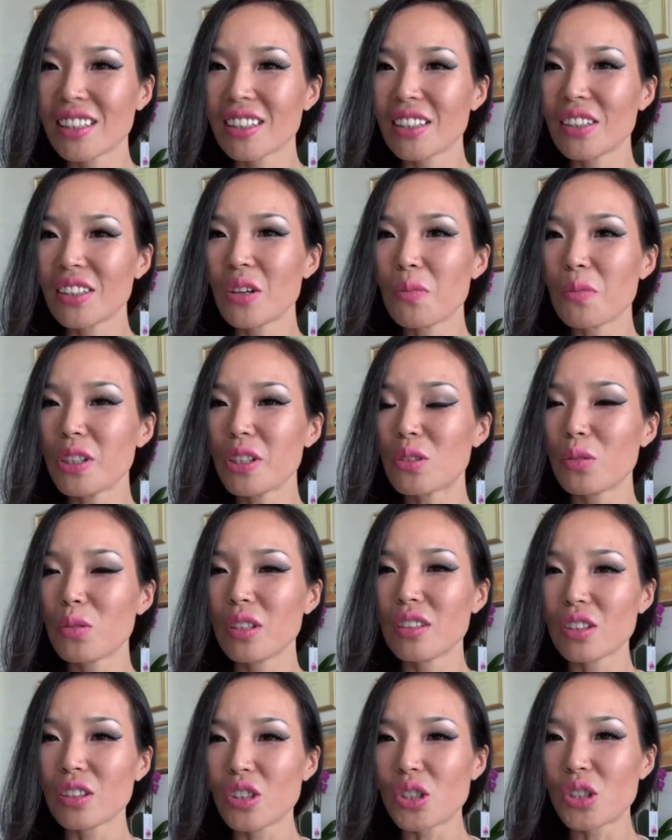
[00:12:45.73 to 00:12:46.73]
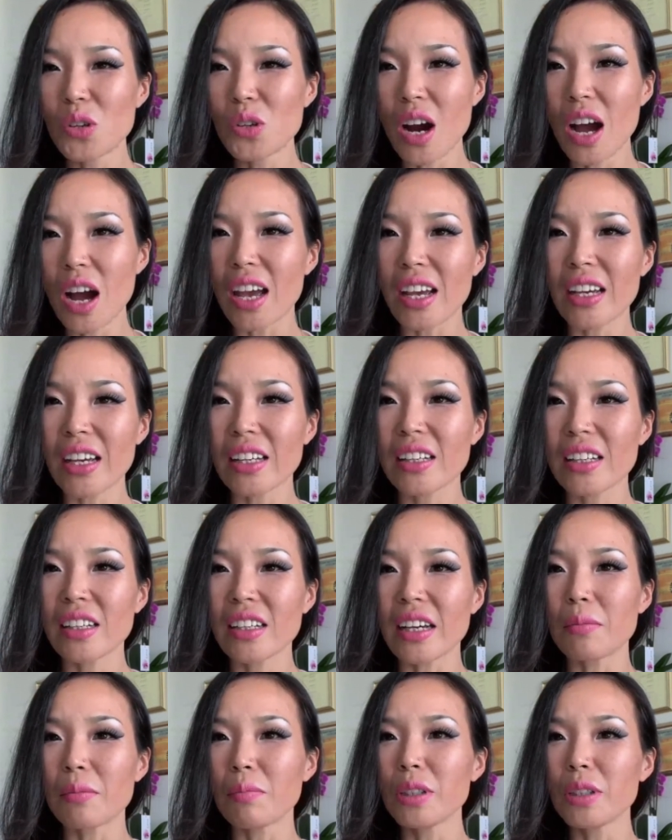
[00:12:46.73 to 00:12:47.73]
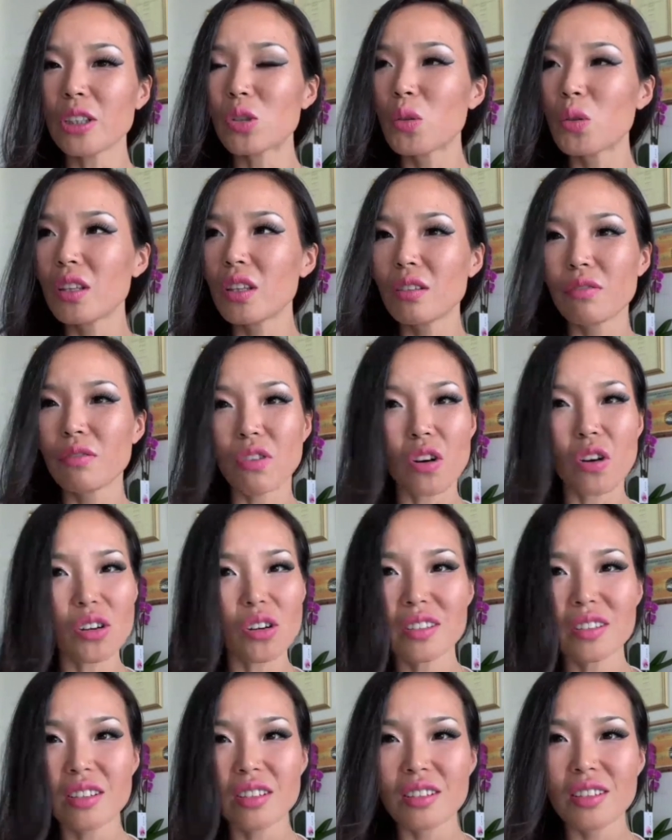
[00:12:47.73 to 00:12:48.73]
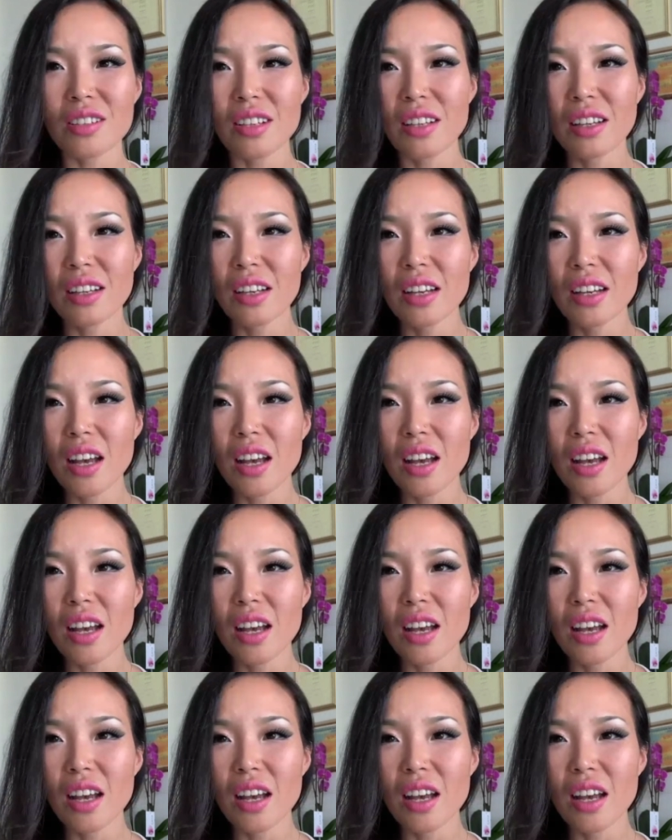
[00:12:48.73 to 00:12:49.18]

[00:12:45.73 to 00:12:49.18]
you know, between the two hands and between the voices